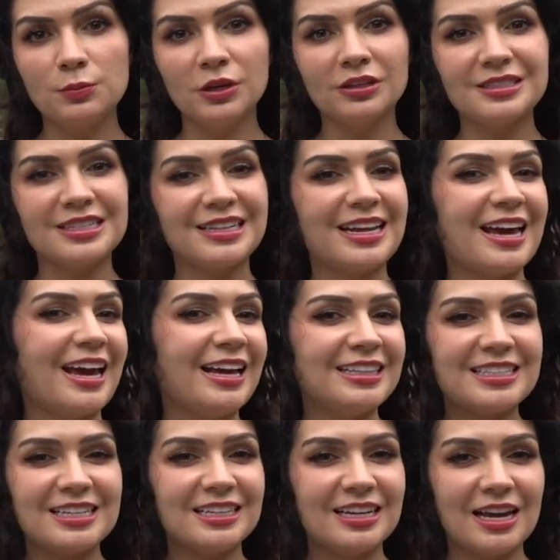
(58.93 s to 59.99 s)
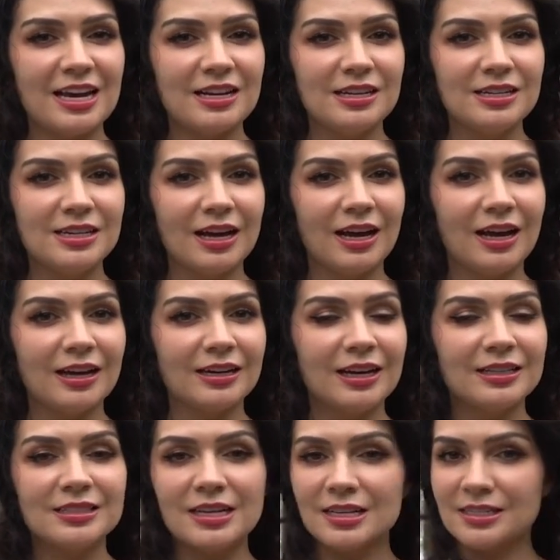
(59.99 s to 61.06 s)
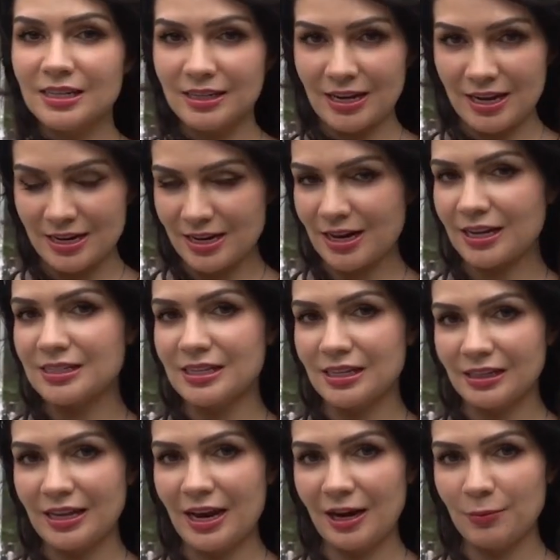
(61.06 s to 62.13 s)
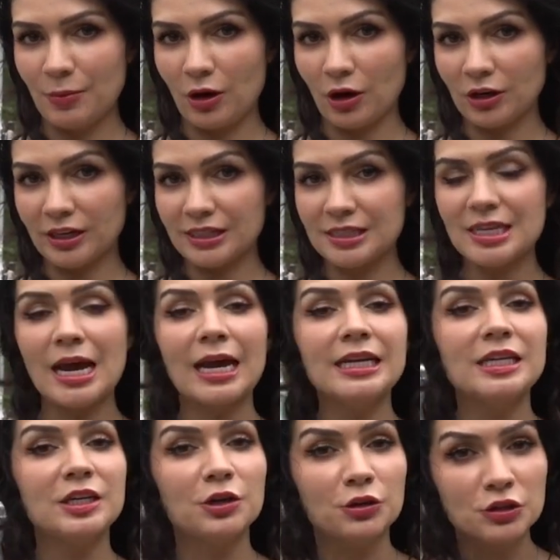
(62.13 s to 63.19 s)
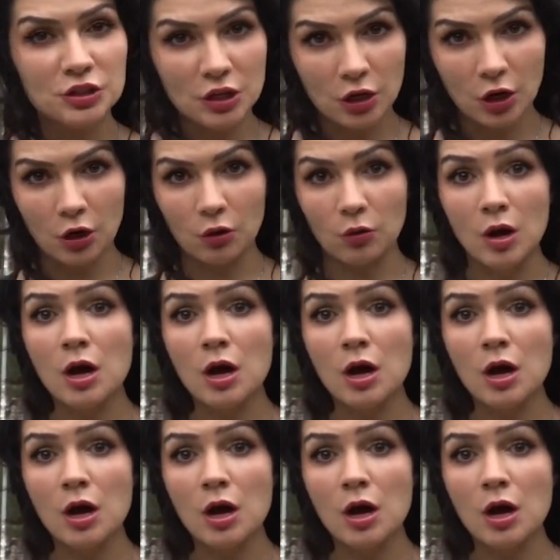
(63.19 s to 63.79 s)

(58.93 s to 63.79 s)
built in 1880 1989 and designated as a landmark 10 years ago.